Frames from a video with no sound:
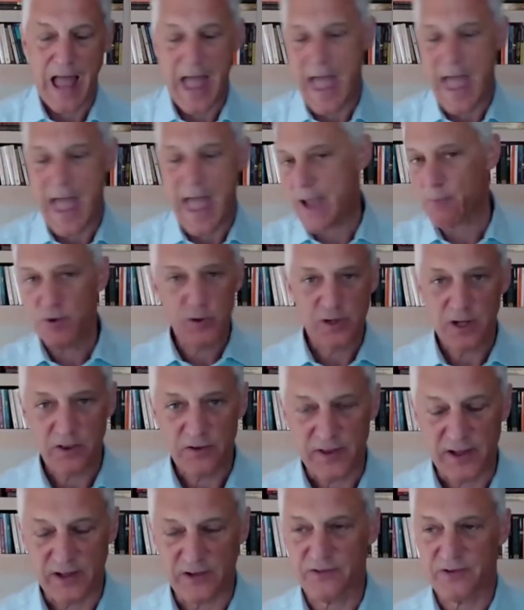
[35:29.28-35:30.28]
And we're doing other
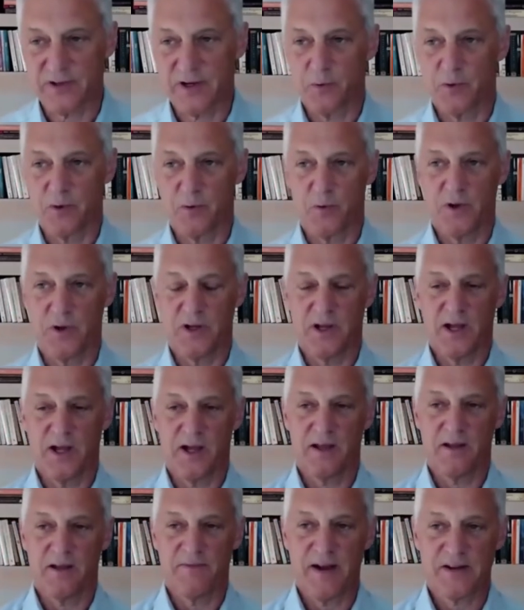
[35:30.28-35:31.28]
things. And we, we
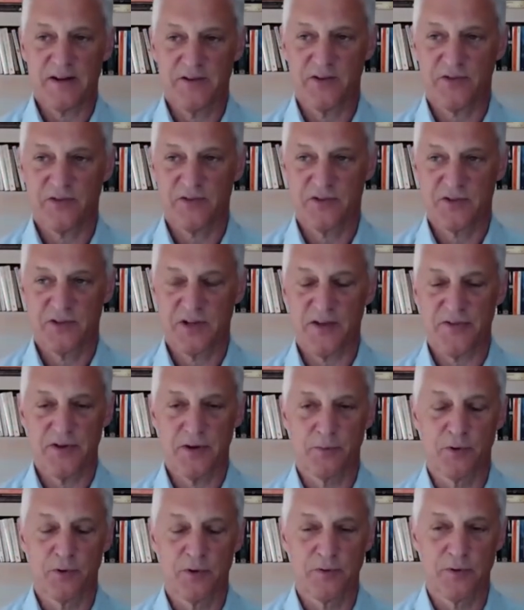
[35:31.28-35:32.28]
in fact just got the
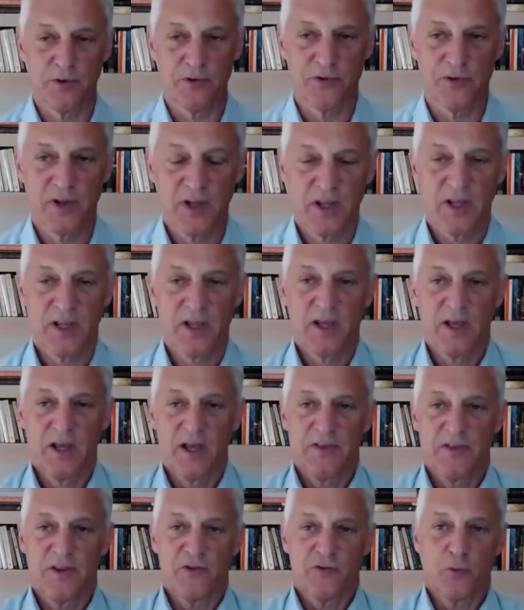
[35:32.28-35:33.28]
approvals
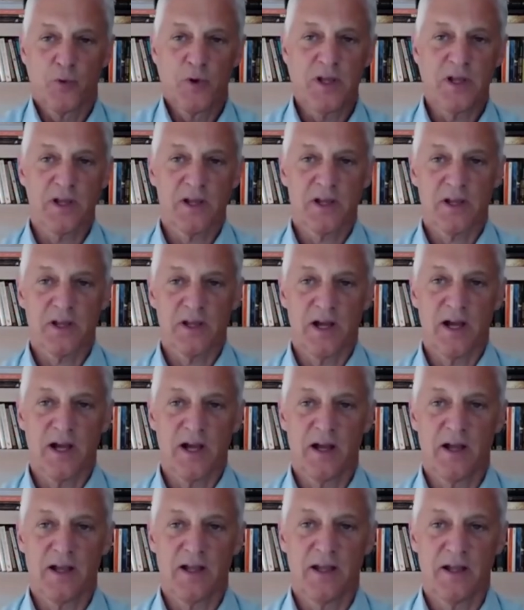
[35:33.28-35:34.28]
this week
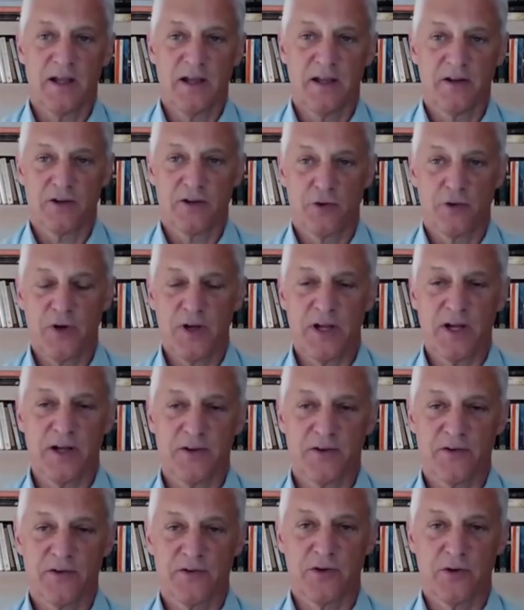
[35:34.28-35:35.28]
uh, in Korea
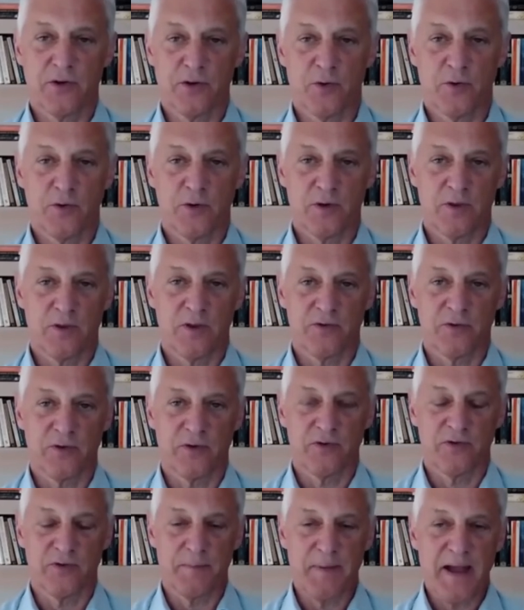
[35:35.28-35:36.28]
to there's a,
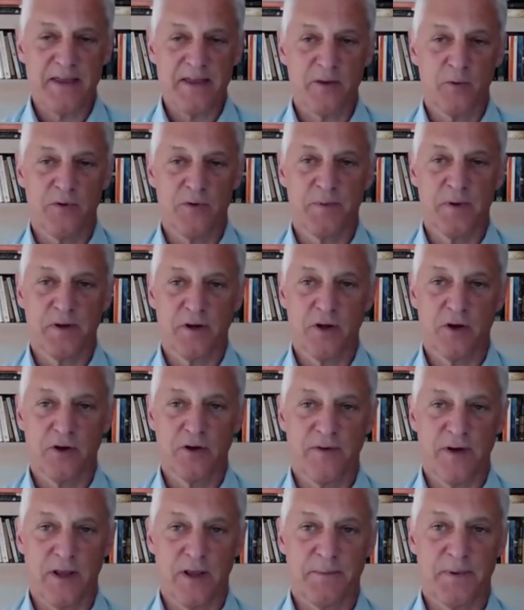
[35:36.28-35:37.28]
there's a, bank that we've been
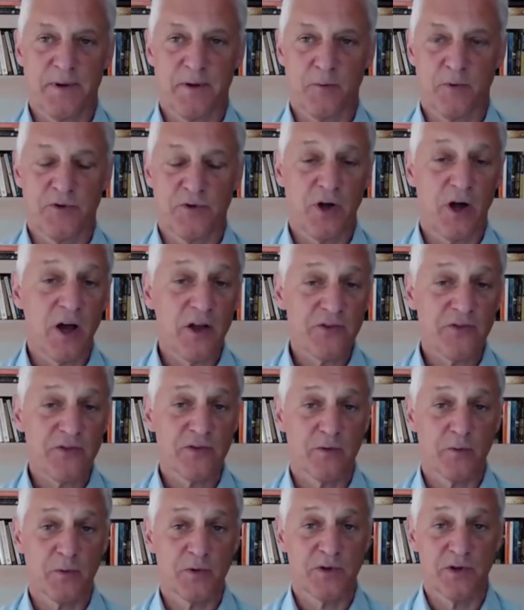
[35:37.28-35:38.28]
co-developing with
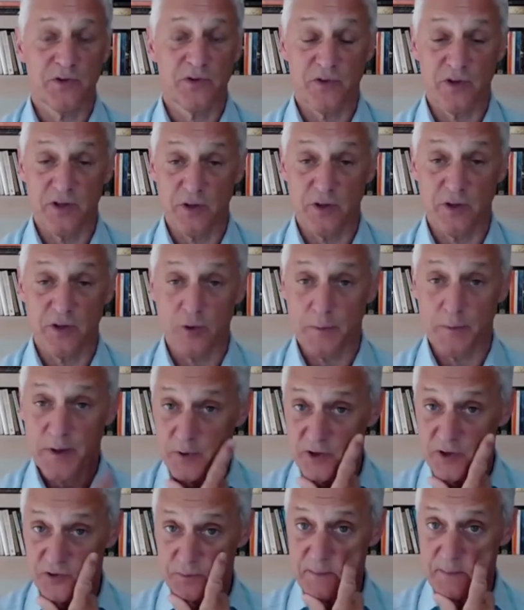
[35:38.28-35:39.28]
Toss, which is the
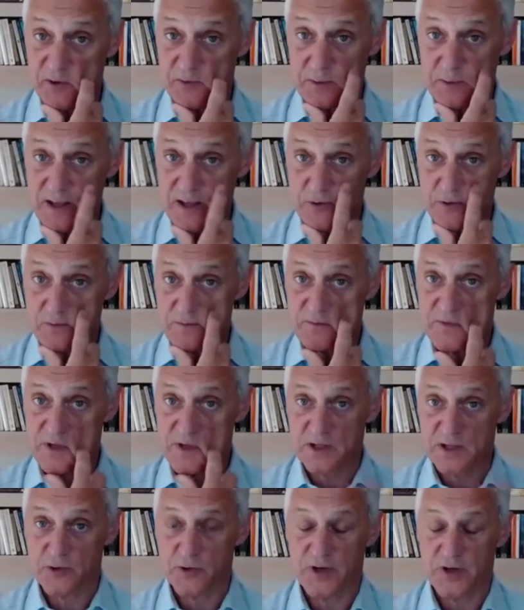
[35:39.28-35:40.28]
ubiquitous payments platform
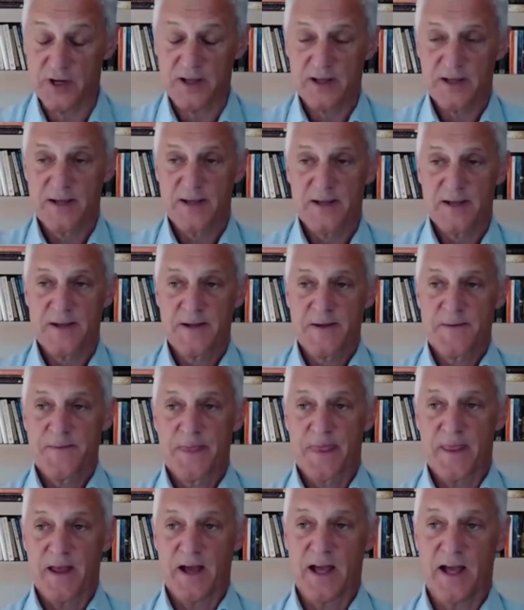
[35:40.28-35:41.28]
in Korea,
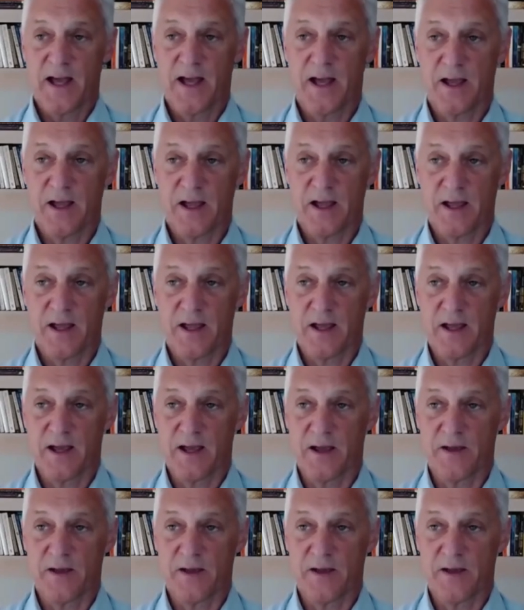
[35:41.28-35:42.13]
uh, uh,